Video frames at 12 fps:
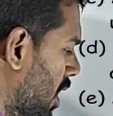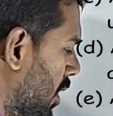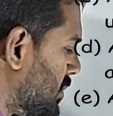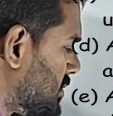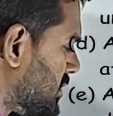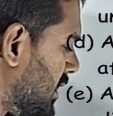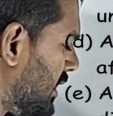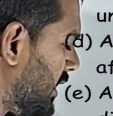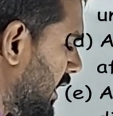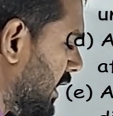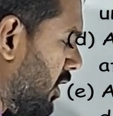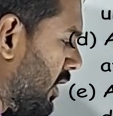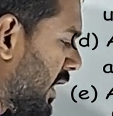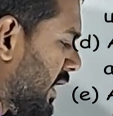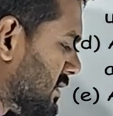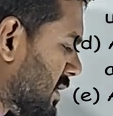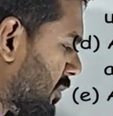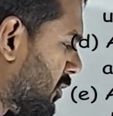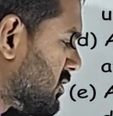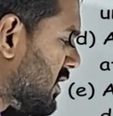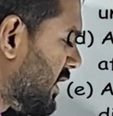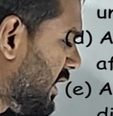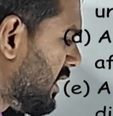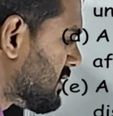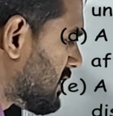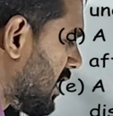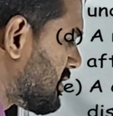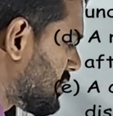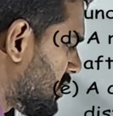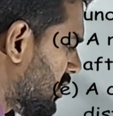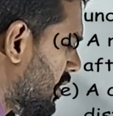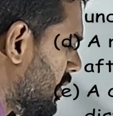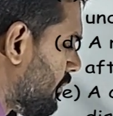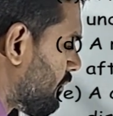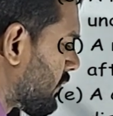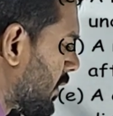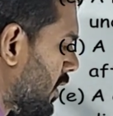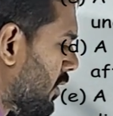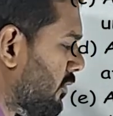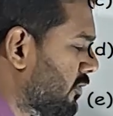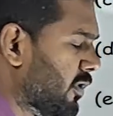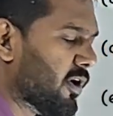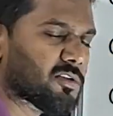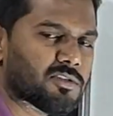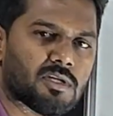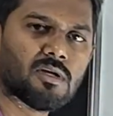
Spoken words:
option E, okay, sub-question E is also false.